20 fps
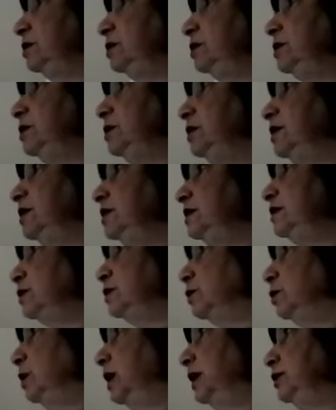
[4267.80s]
to this
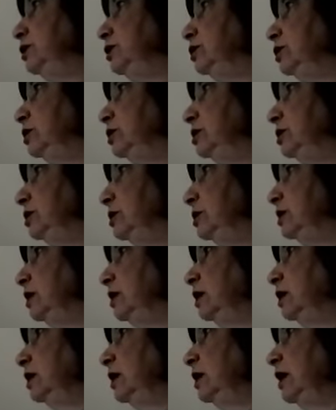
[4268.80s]
question.
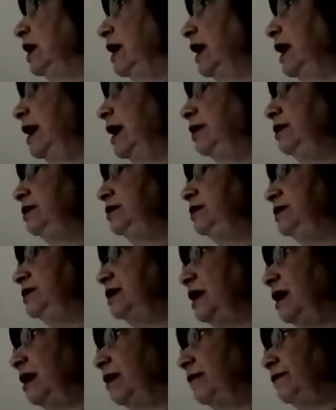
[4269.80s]
How to
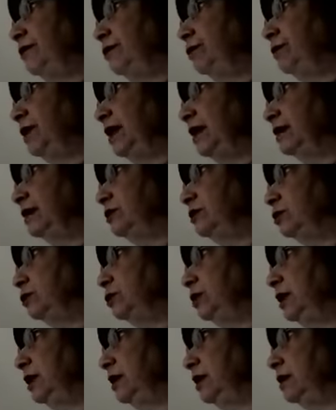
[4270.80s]
solve 3x
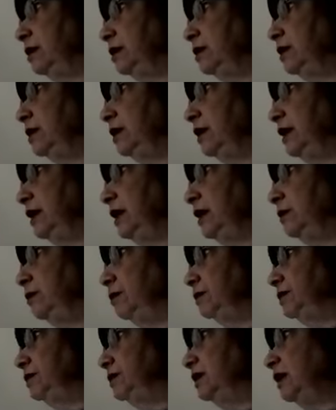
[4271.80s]
squared
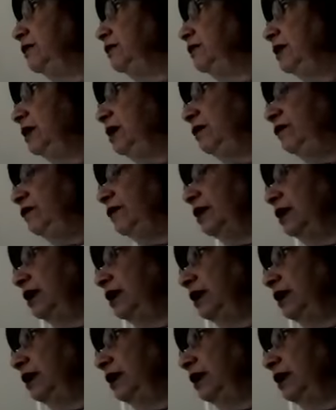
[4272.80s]
equals 75.